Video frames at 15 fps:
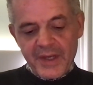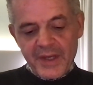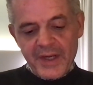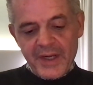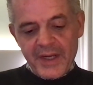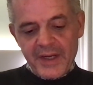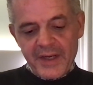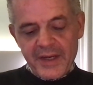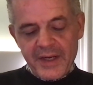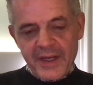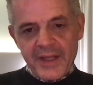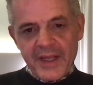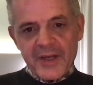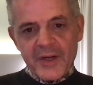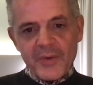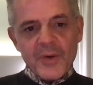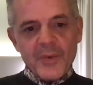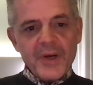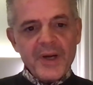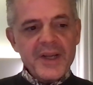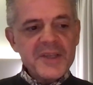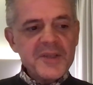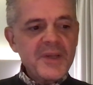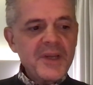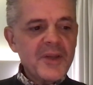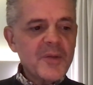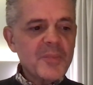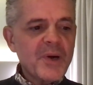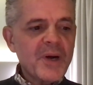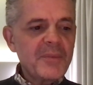and and they don't know what it is. The
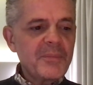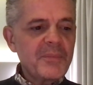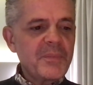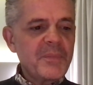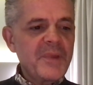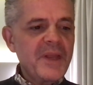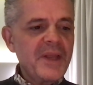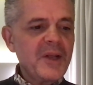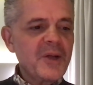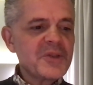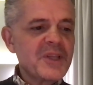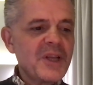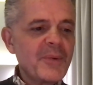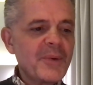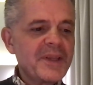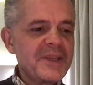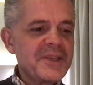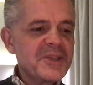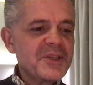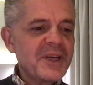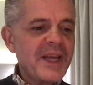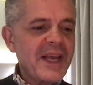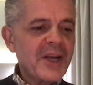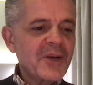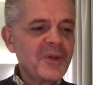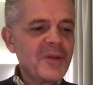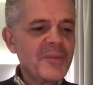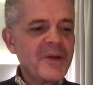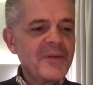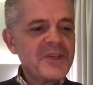other part of the thing goes along with this is going to echo a
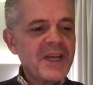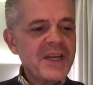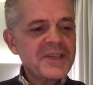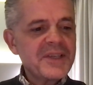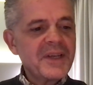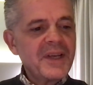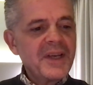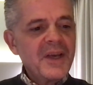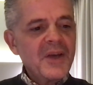little bit of Jason.